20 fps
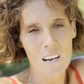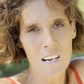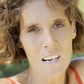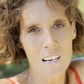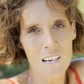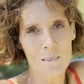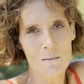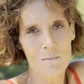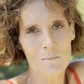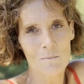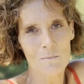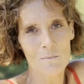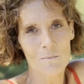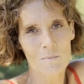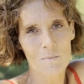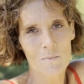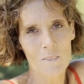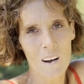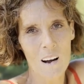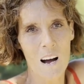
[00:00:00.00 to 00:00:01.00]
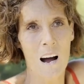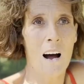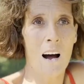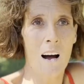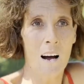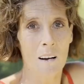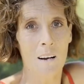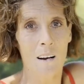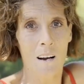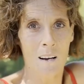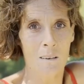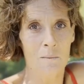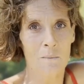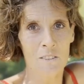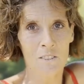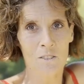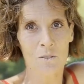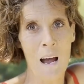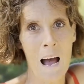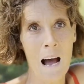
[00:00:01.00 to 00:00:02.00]
I'm
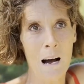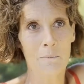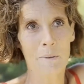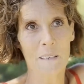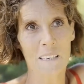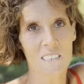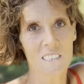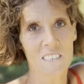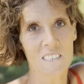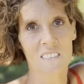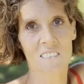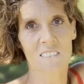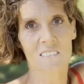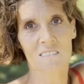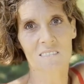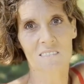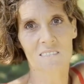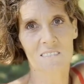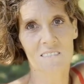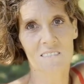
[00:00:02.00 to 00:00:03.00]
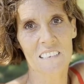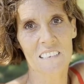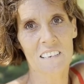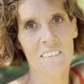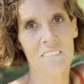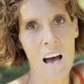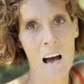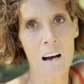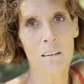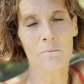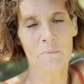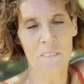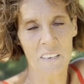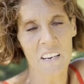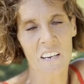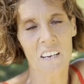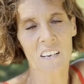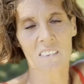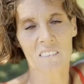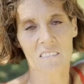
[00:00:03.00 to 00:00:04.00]
going to do outpatient. do
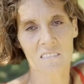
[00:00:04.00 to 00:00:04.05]
outpatient?